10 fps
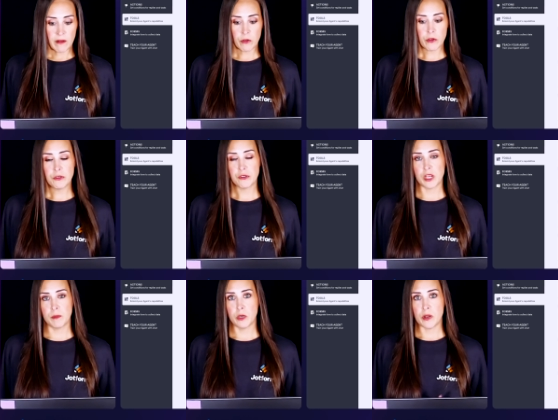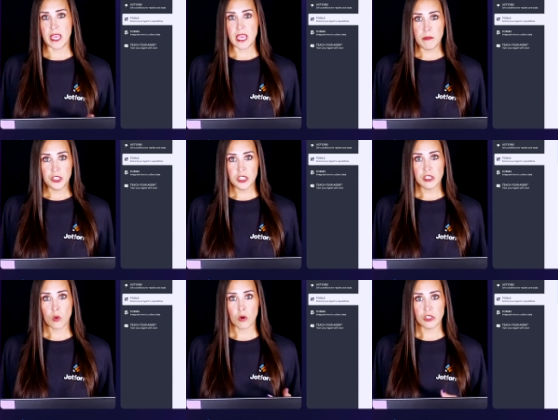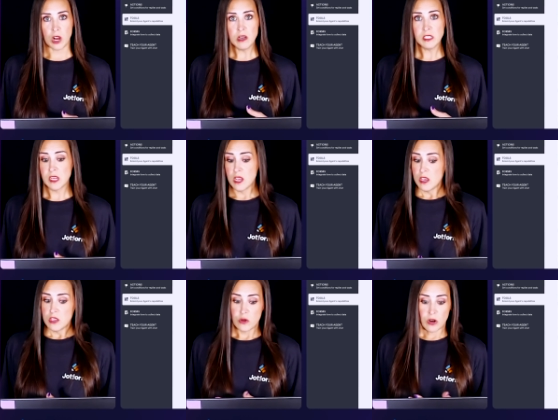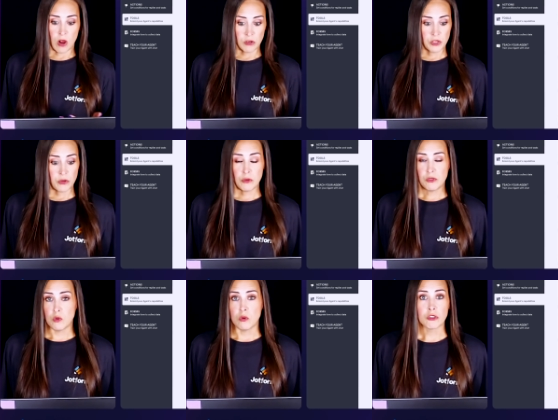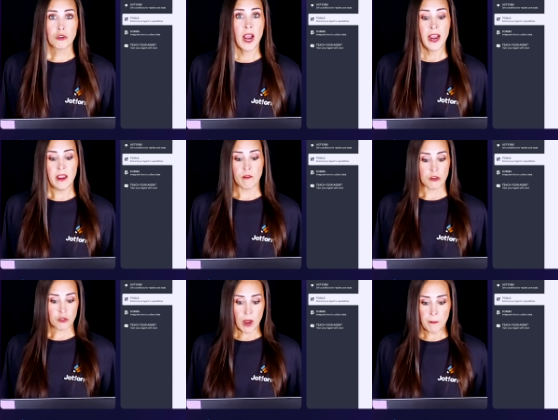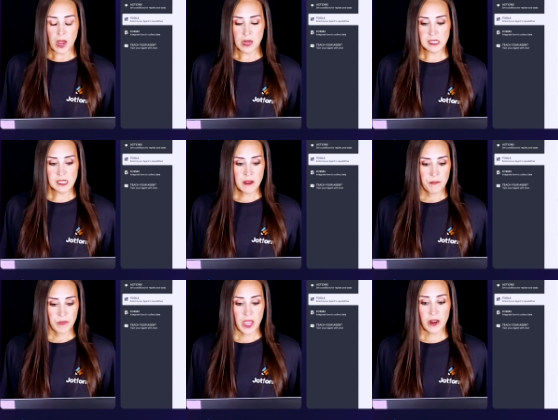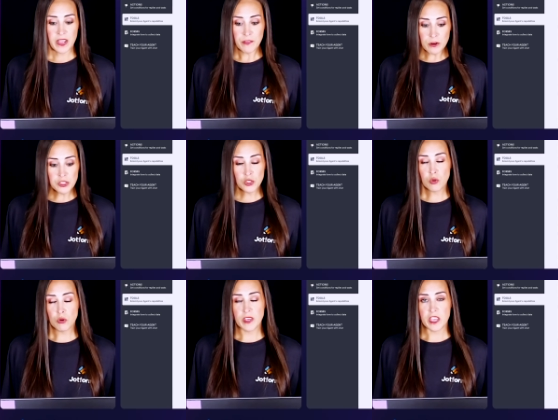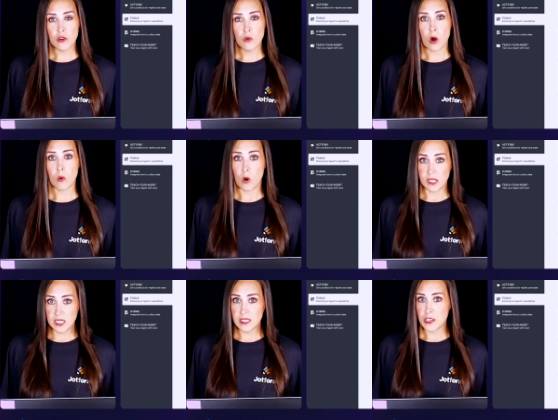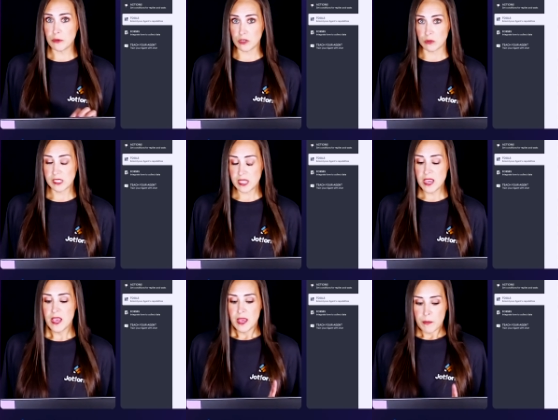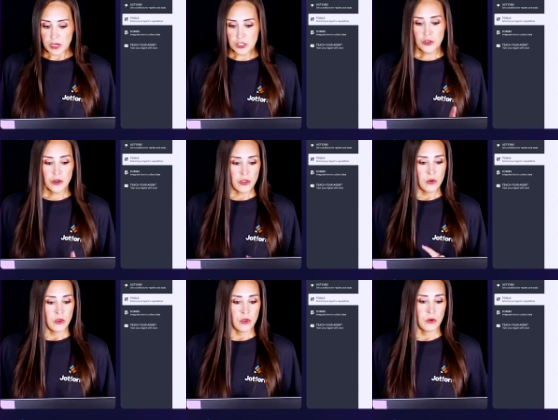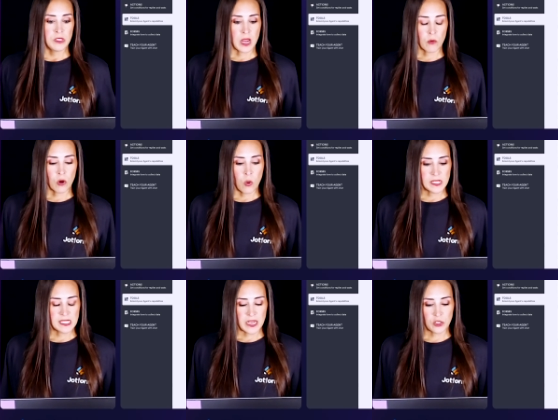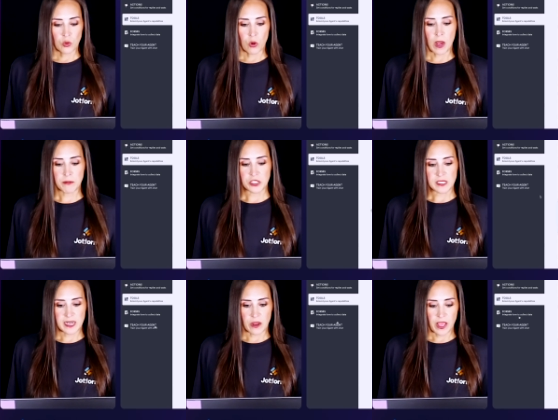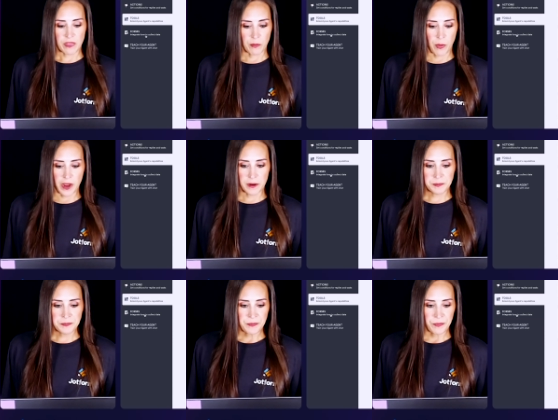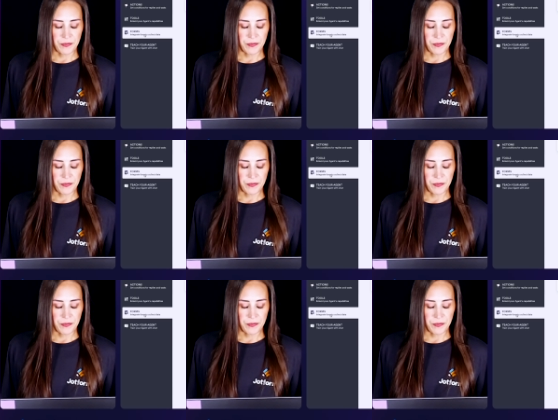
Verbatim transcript: you have your users uploading images or docs, you can also use Google Drive or Dropbox. Now, and if there is a tool that you are wanting that you don't see, make sure you use that request a tool option down at the bottom.